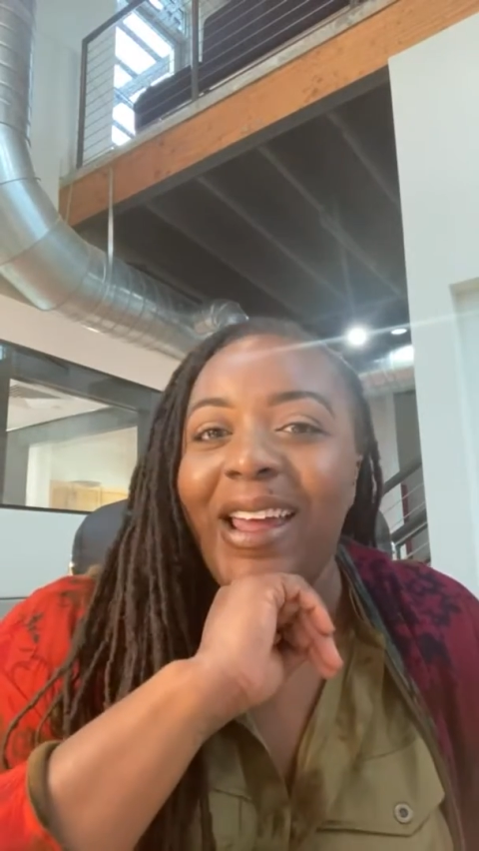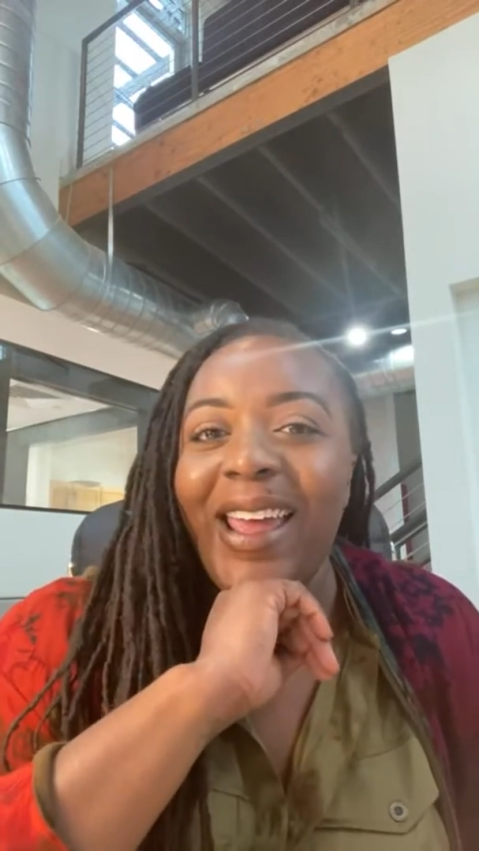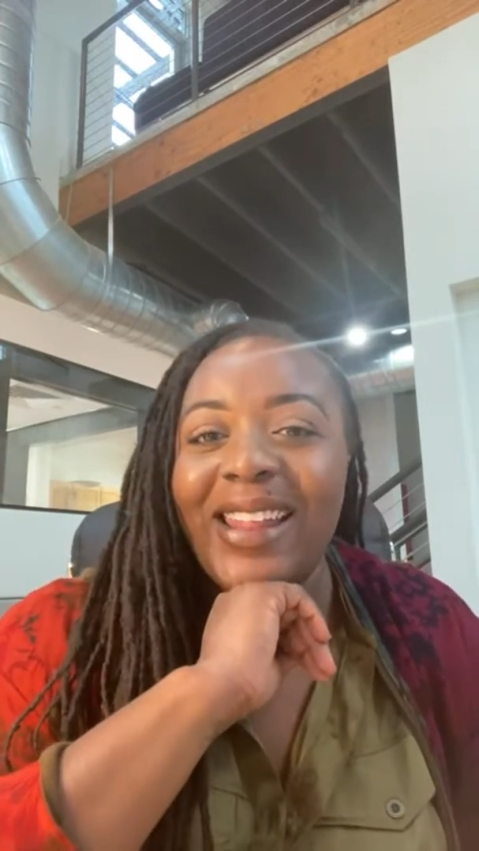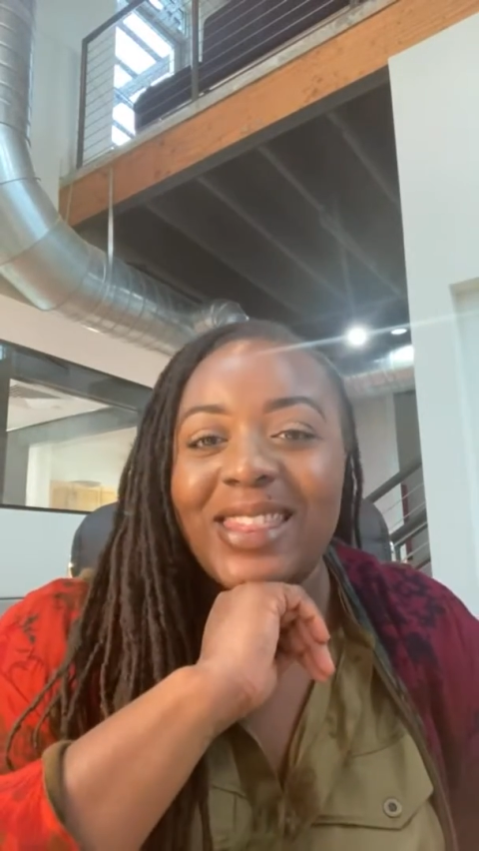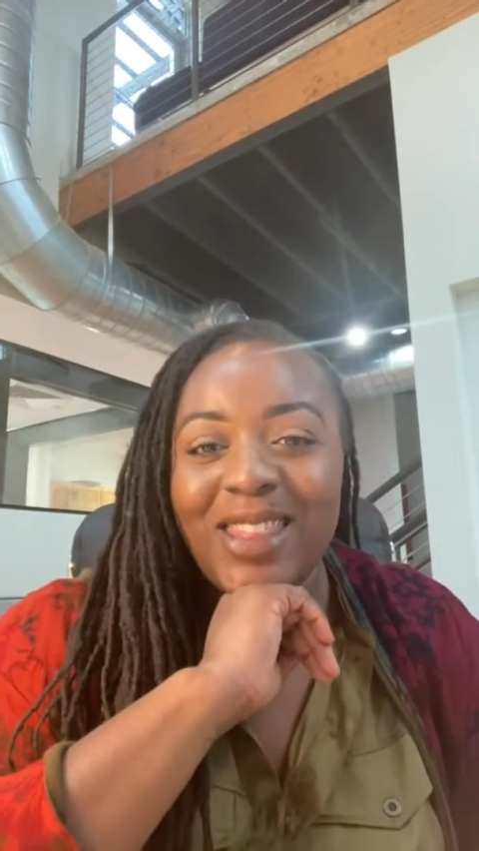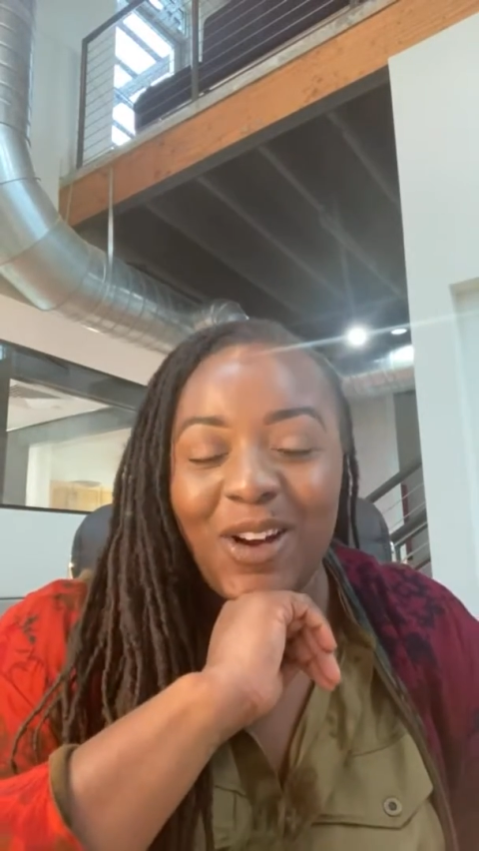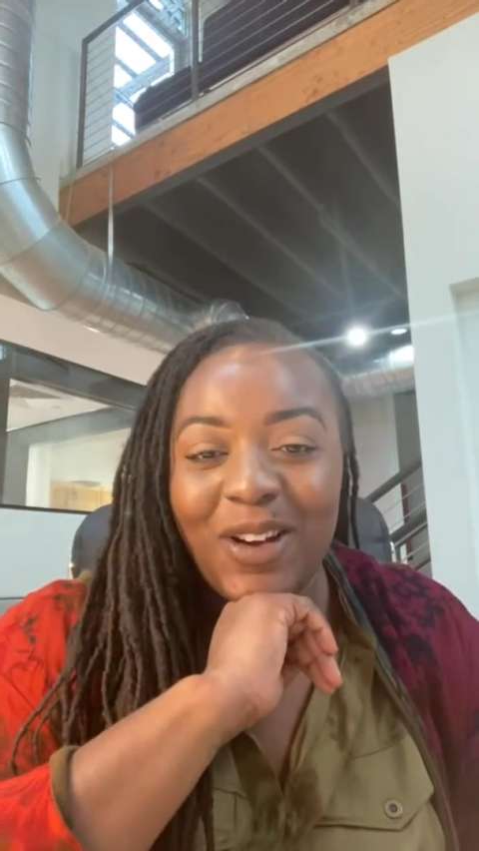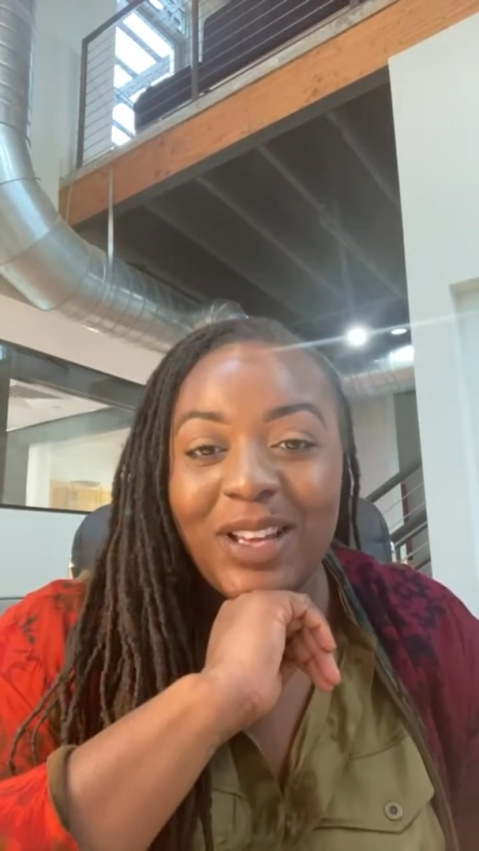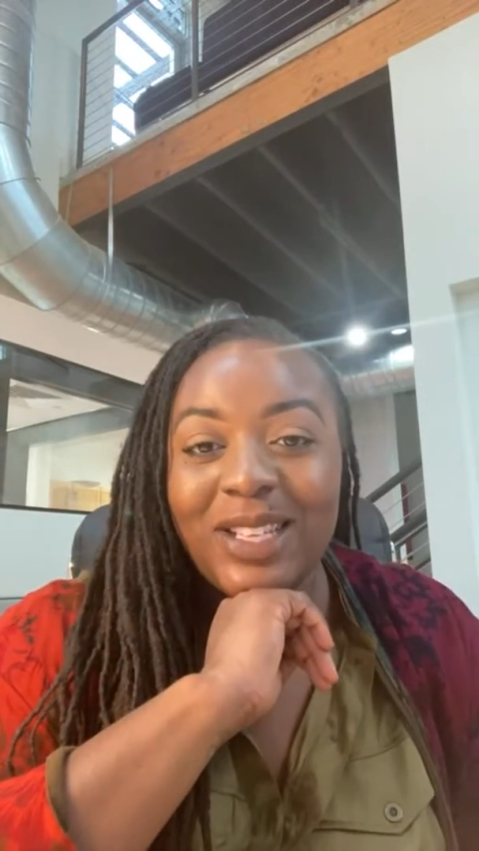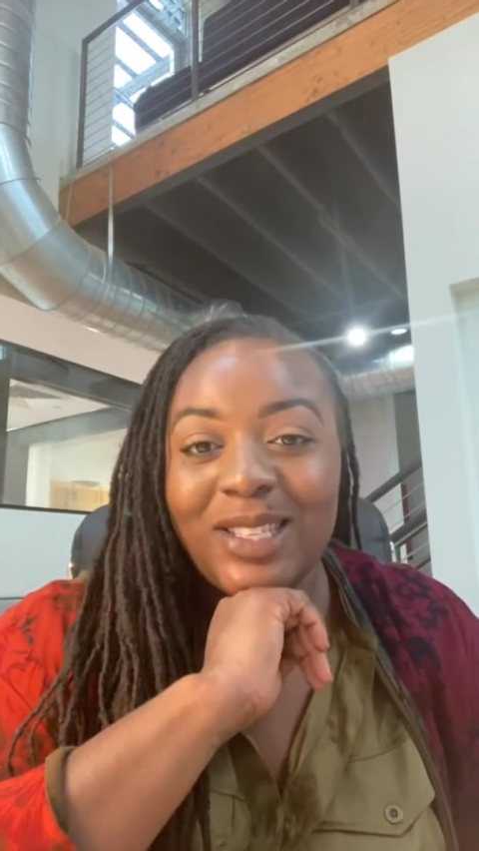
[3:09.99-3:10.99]
At
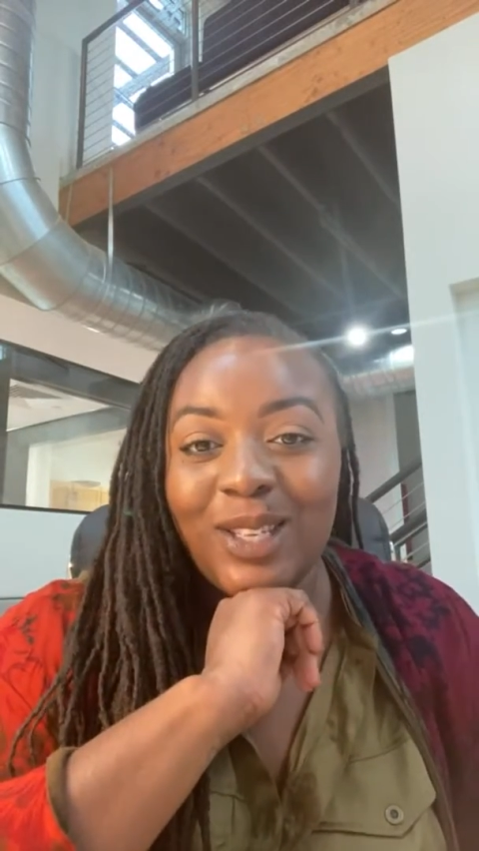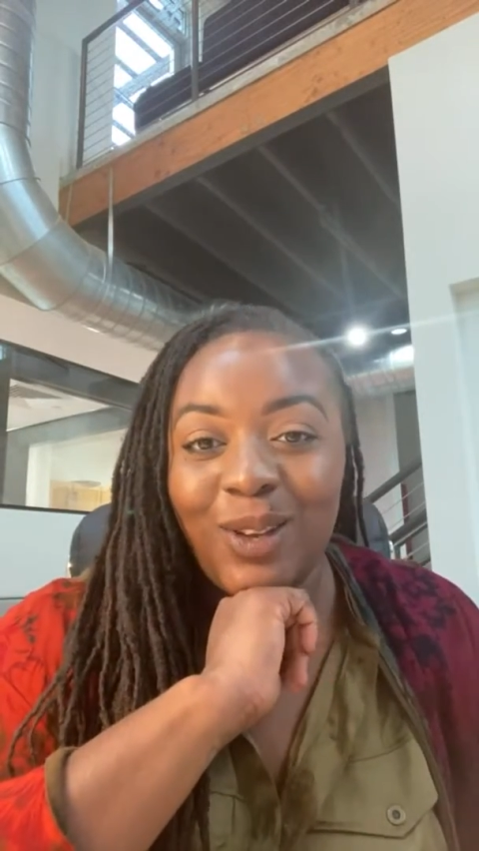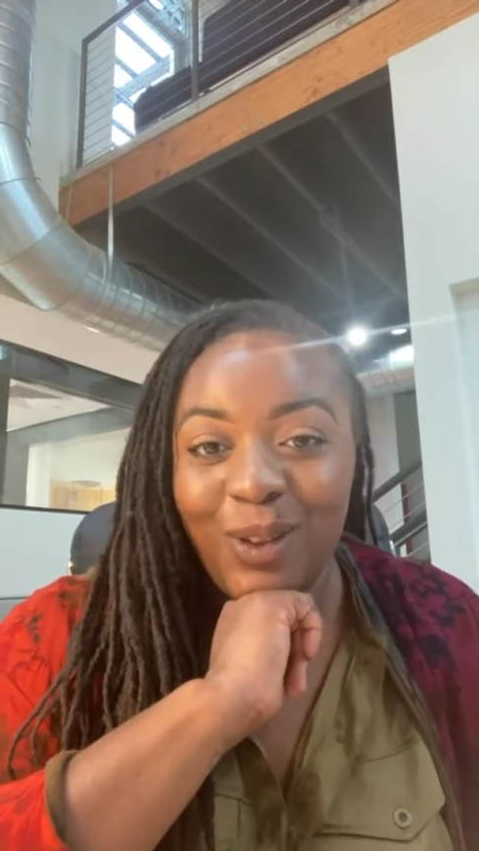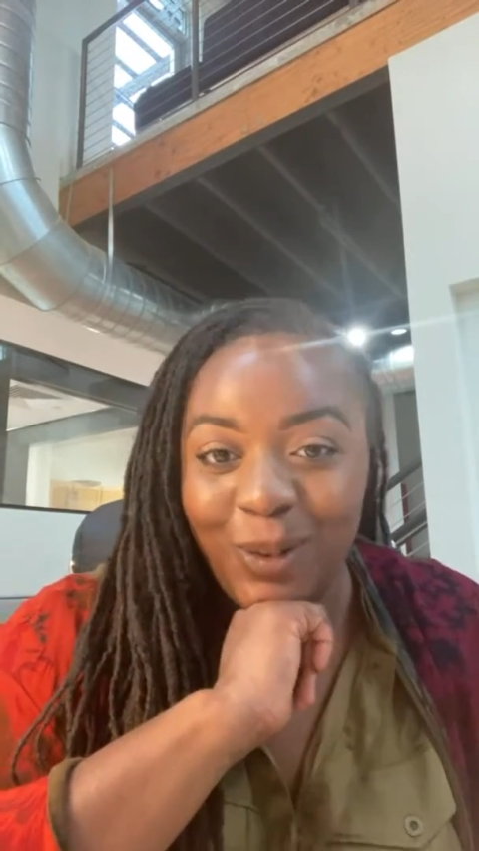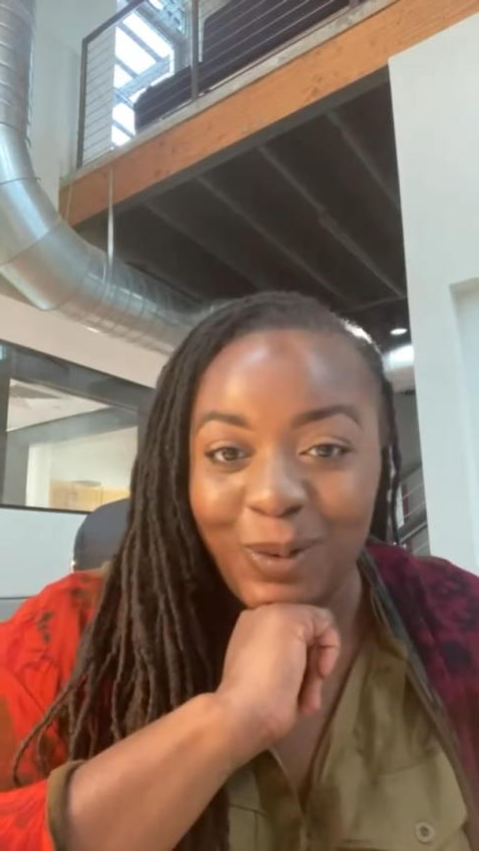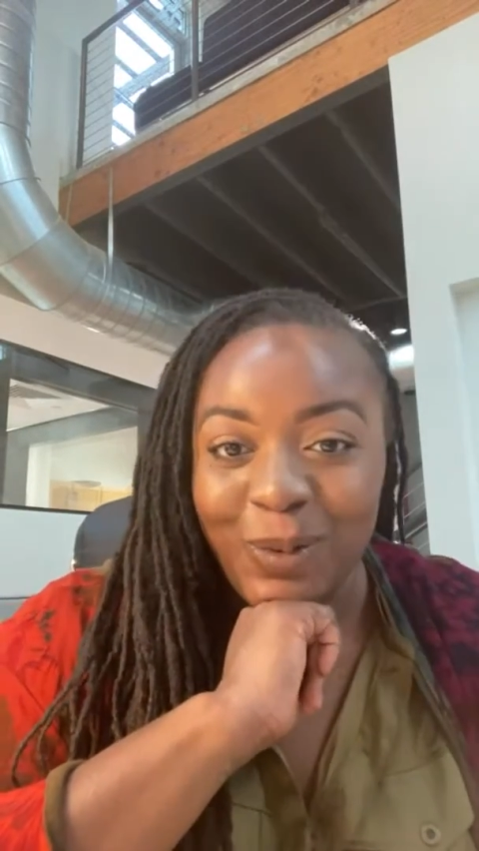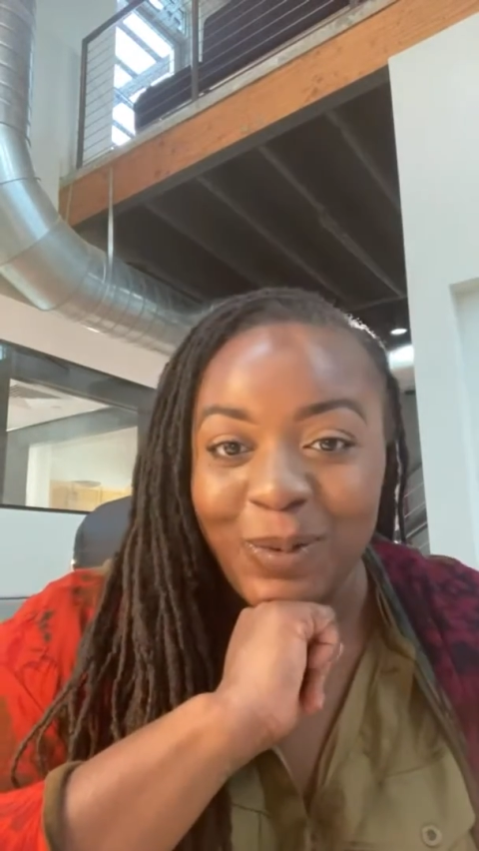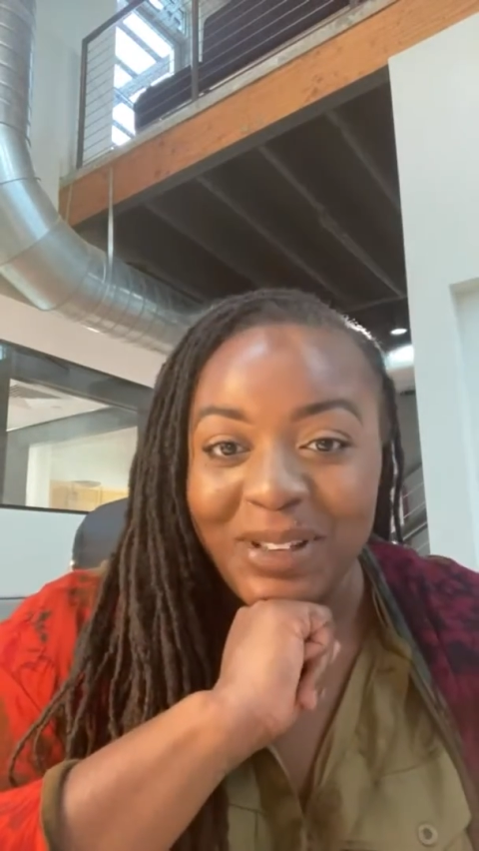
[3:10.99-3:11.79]
32,